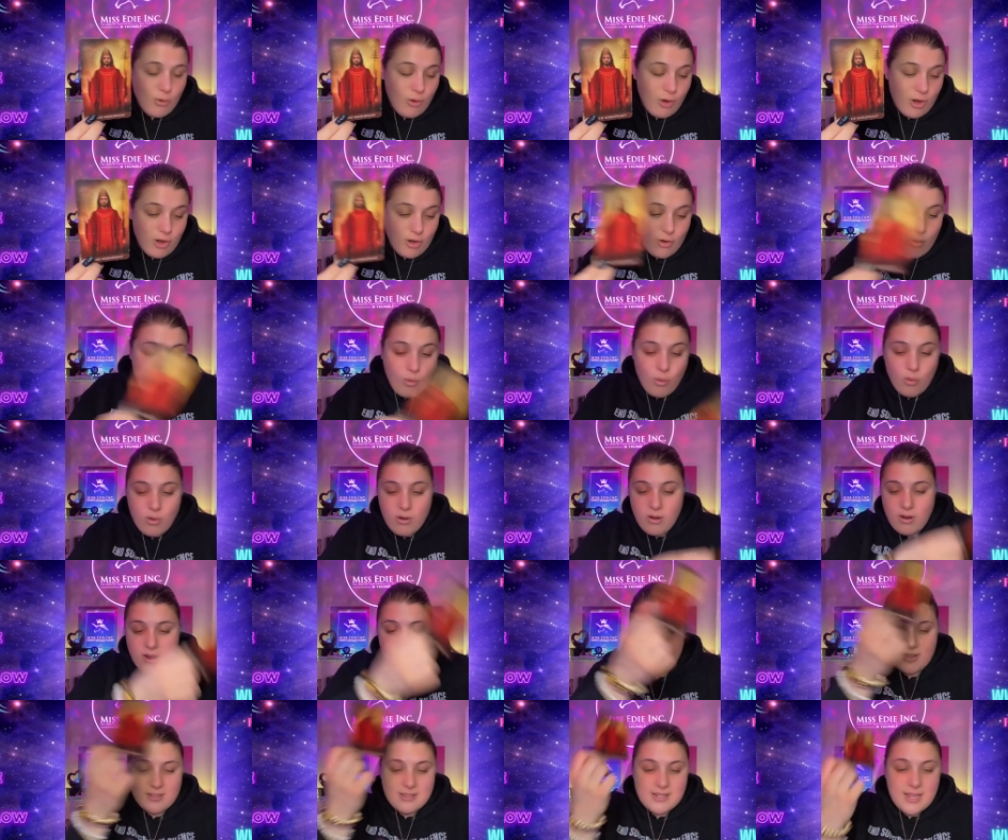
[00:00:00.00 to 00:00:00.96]
our
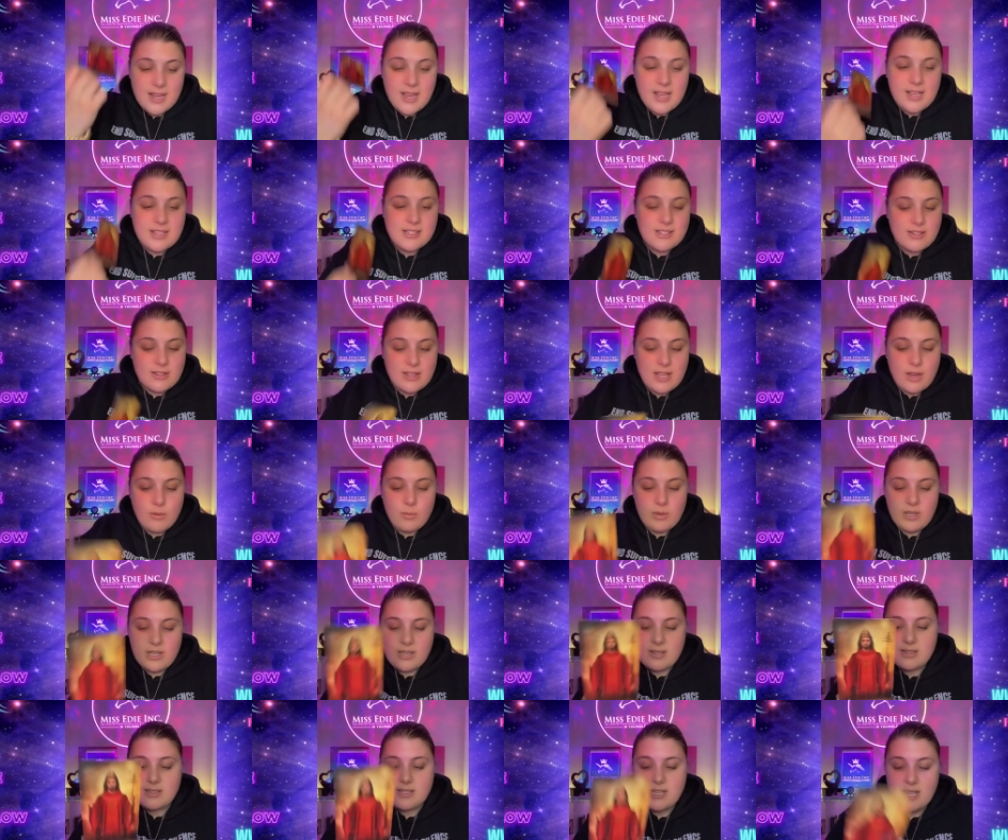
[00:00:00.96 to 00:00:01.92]
auras so that we
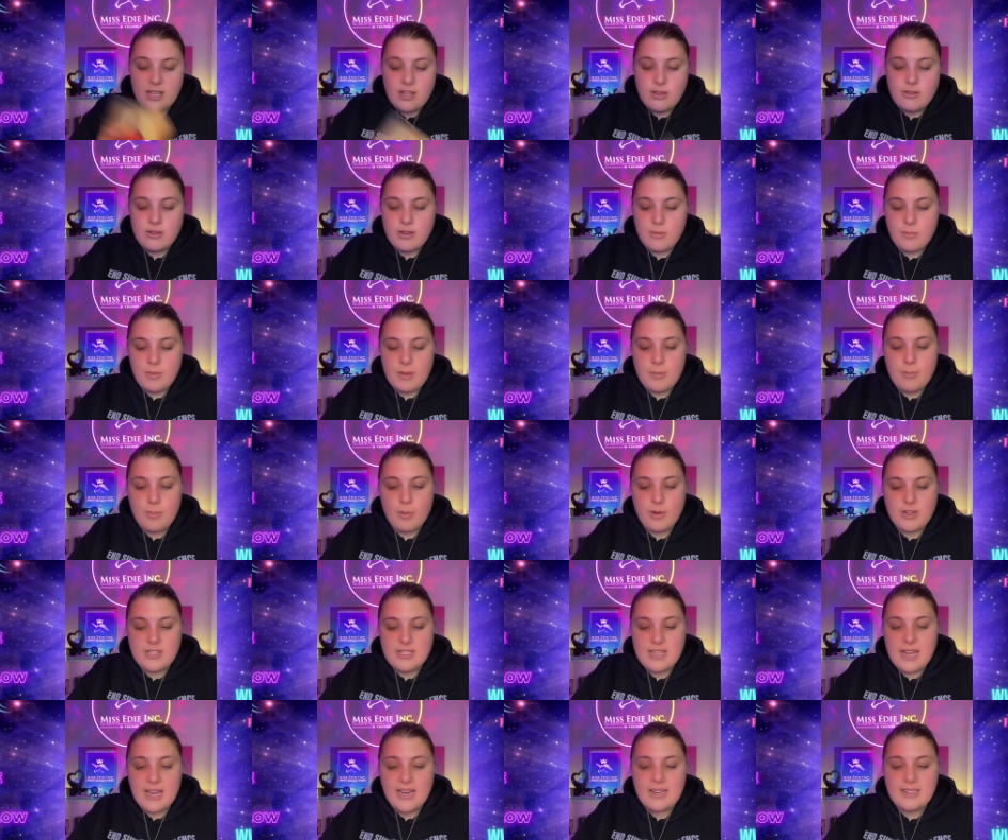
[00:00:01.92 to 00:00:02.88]
continue to be
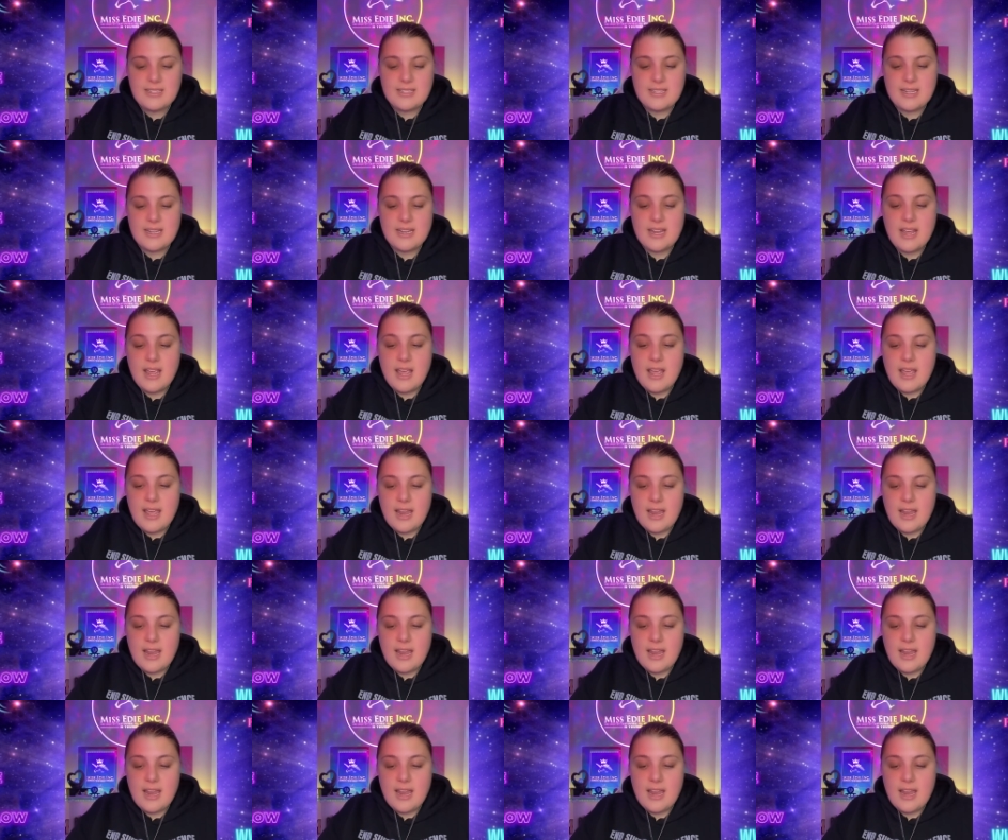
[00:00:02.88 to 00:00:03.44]
protected